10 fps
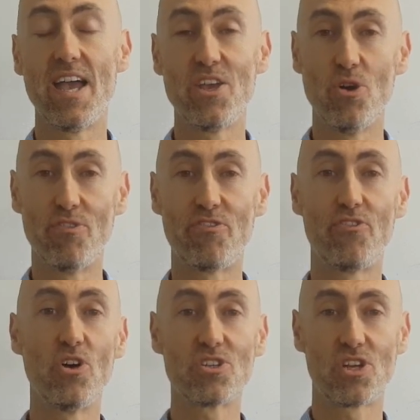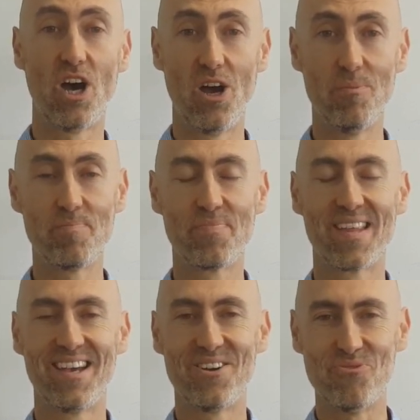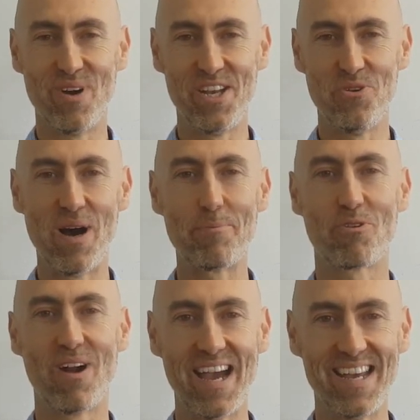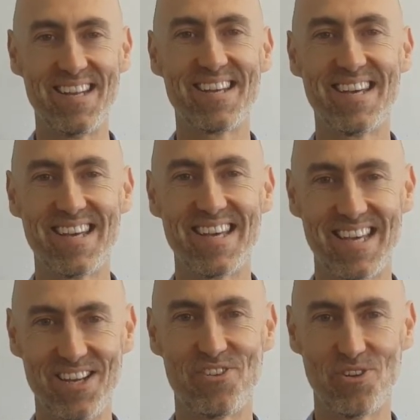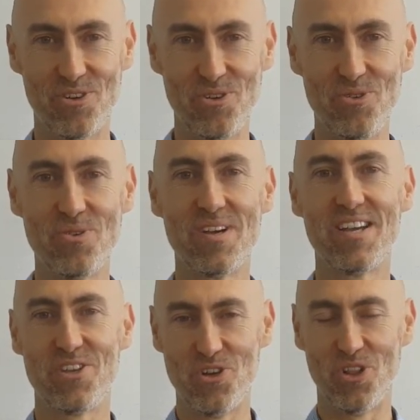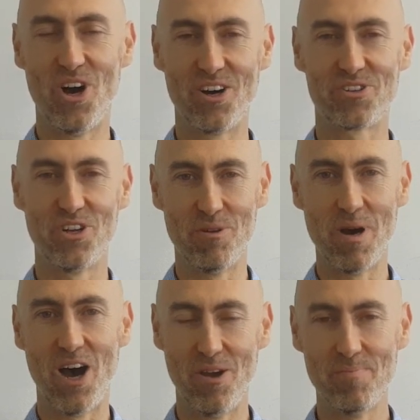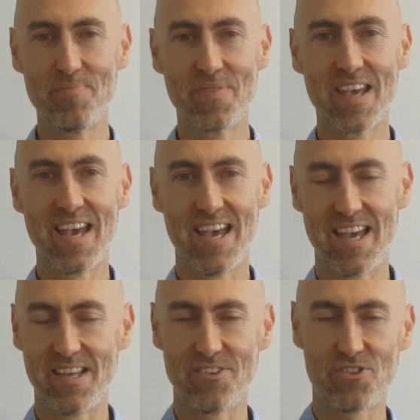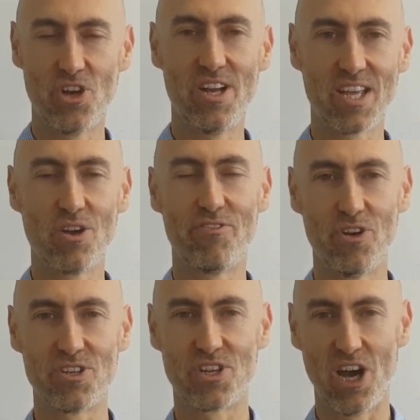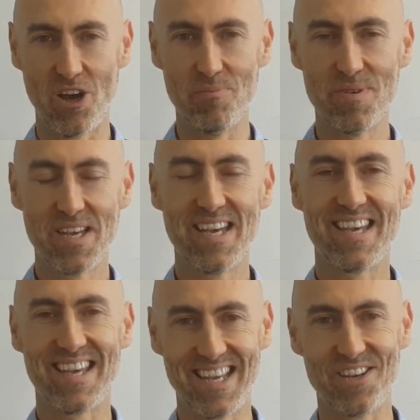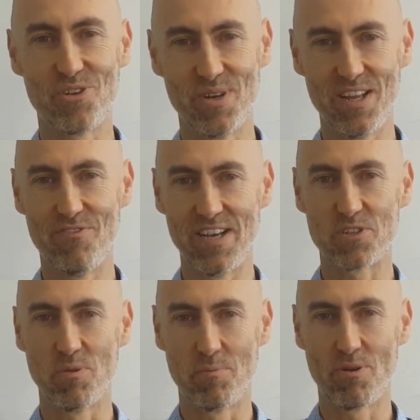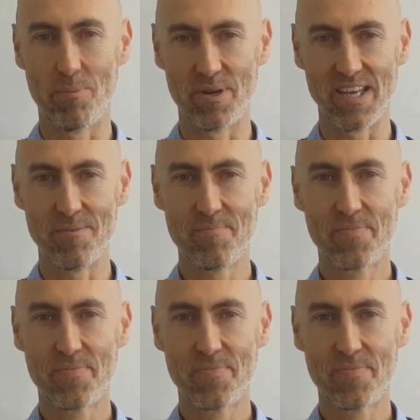your first home when you upgrade into your long-term home, turning your first home into an investment property.